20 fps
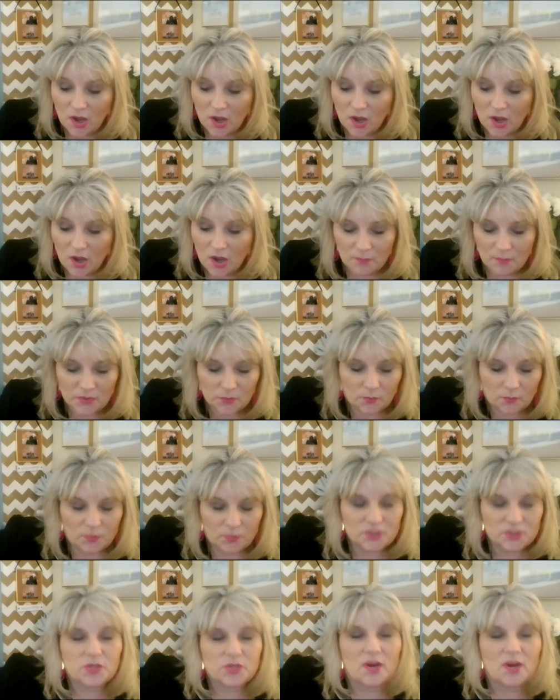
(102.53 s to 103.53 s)
um, with,
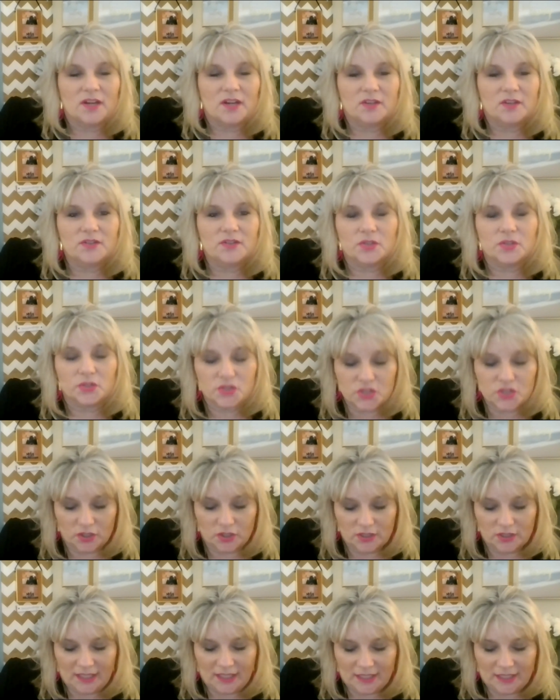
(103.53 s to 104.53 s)
which chronicles her
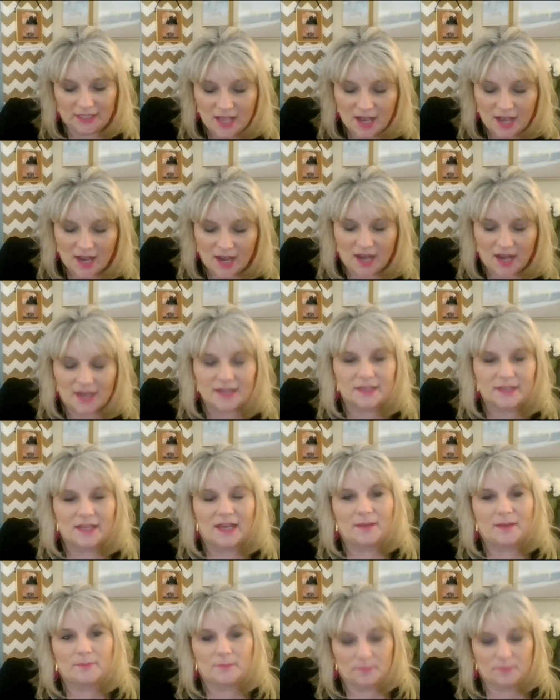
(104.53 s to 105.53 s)
journey on
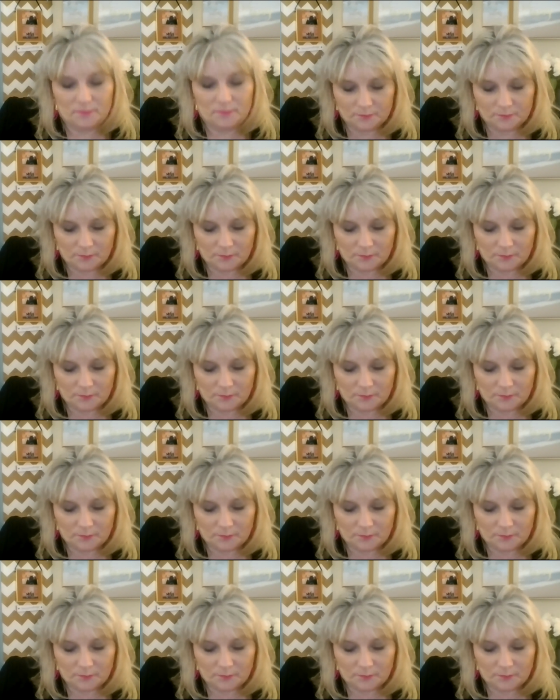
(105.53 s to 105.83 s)
um,